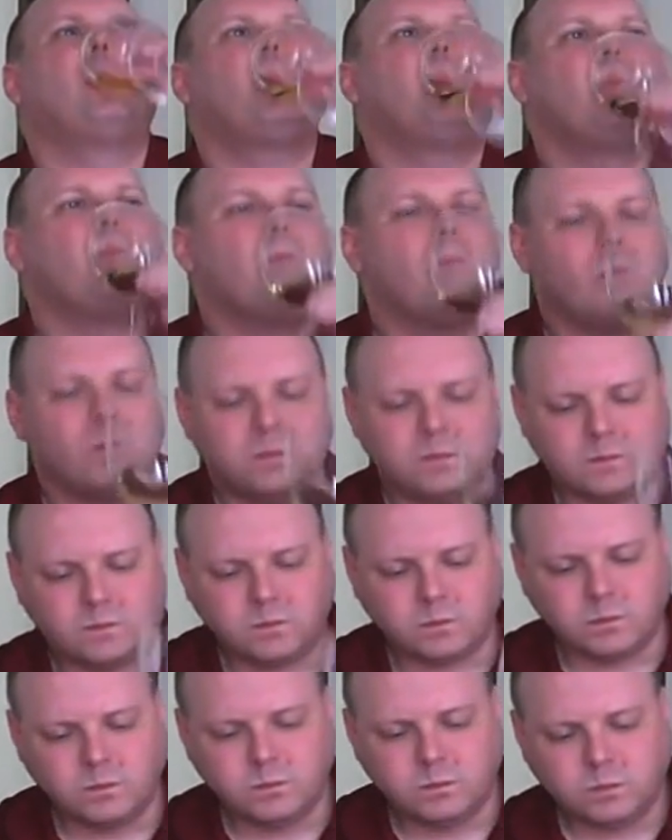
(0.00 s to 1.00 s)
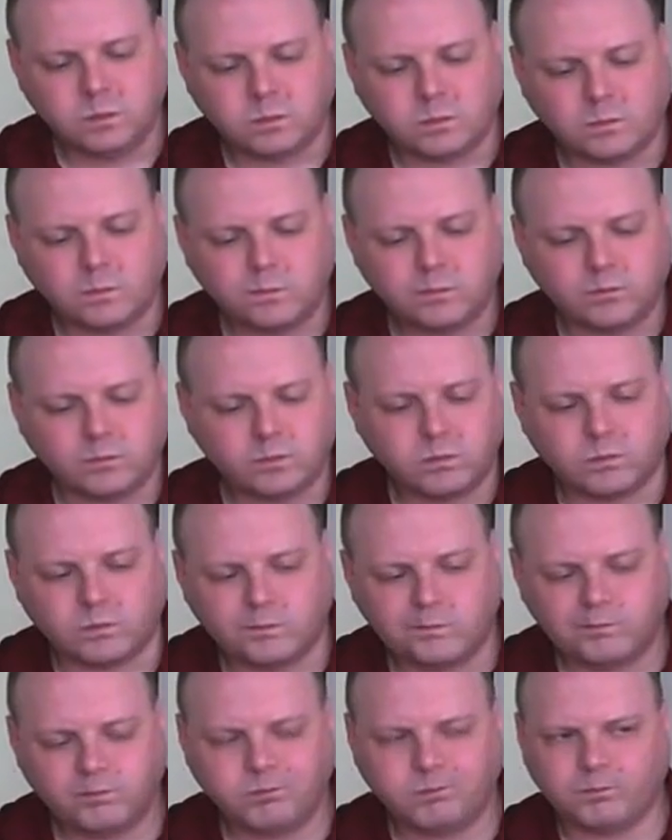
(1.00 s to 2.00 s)

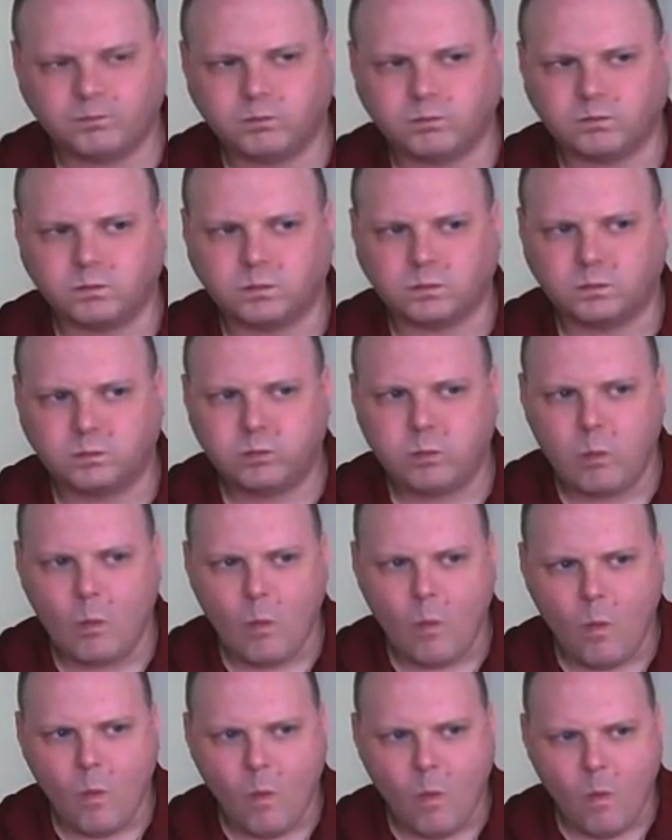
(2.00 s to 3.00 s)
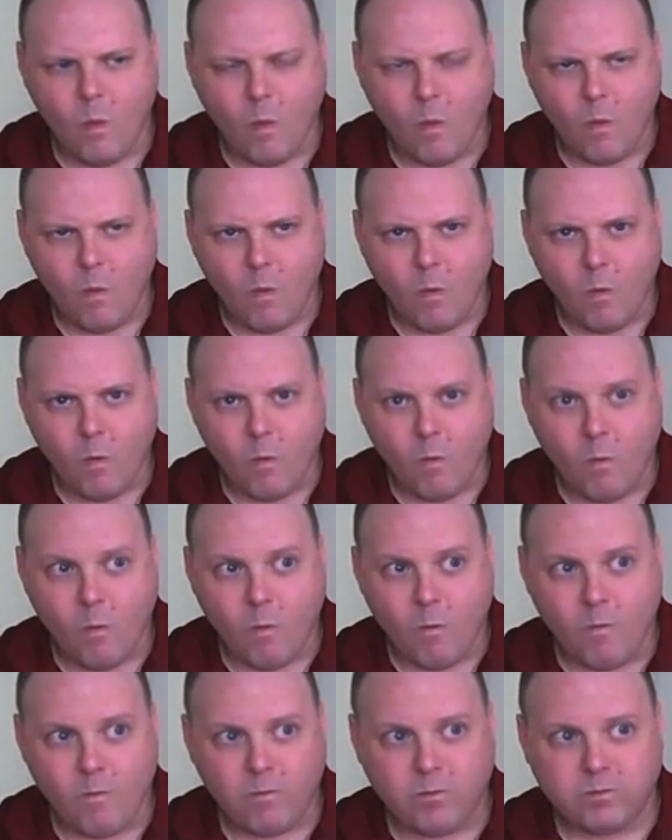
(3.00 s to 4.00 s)

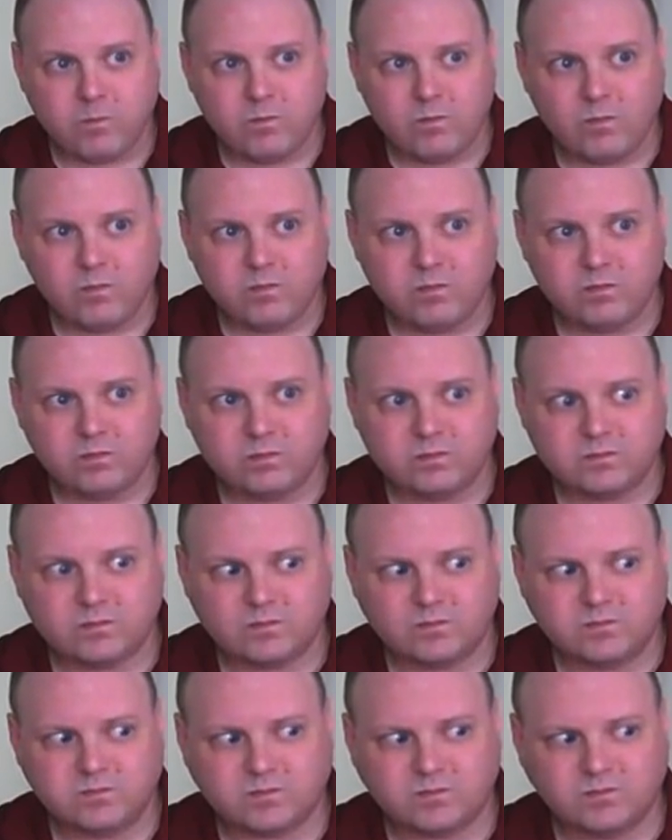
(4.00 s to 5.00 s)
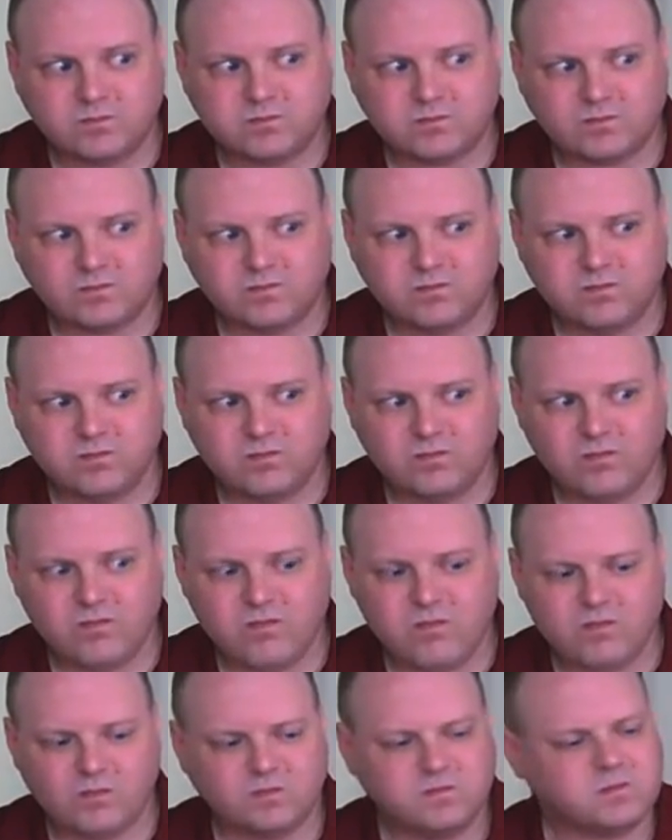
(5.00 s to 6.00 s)

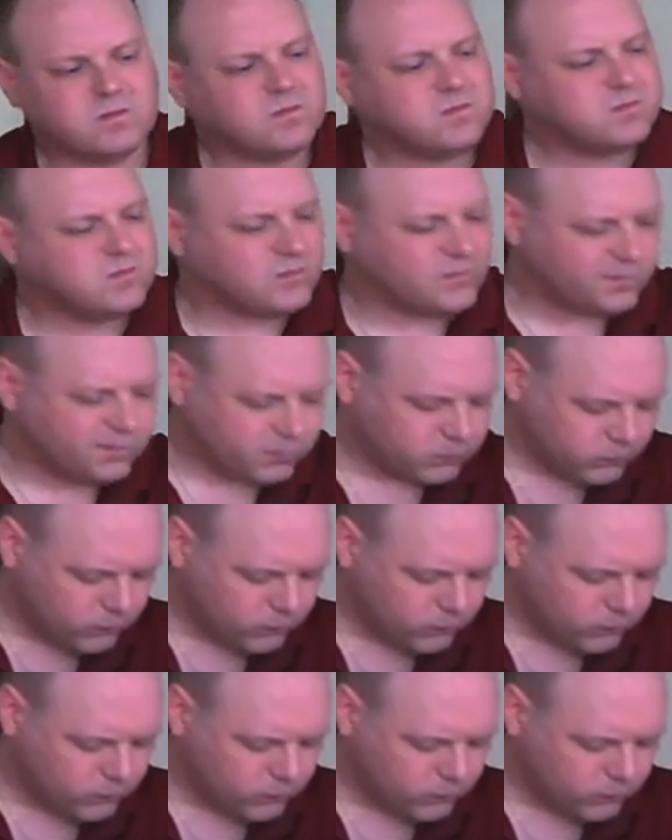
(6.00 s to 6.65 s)
(silence)